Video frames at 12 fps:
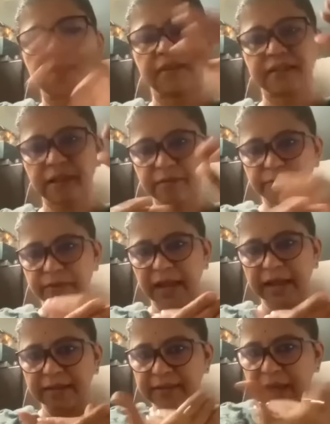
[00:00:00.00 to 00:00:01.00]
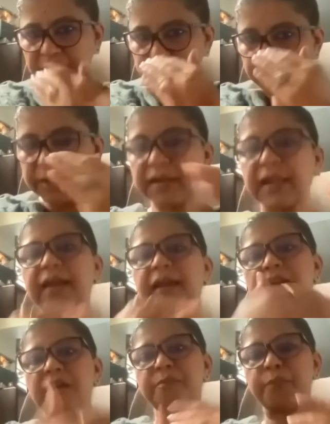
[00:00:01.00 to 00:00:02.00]
then that
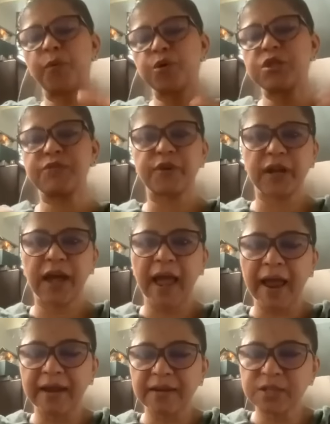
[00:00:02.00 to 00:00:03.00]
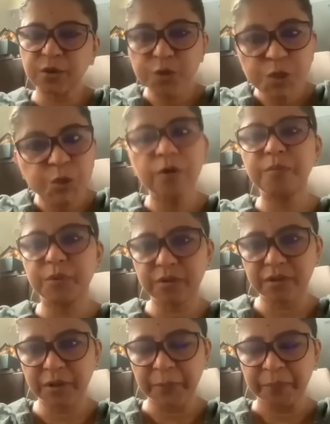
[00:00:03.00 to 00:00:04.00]
particular pose for a hand is also a
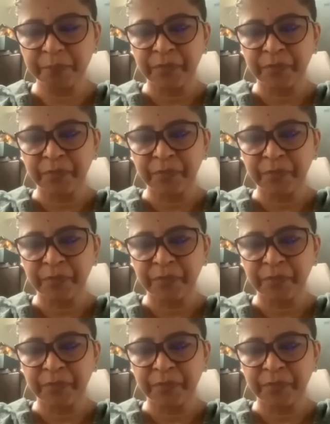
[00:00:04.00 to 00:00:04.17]
mudra,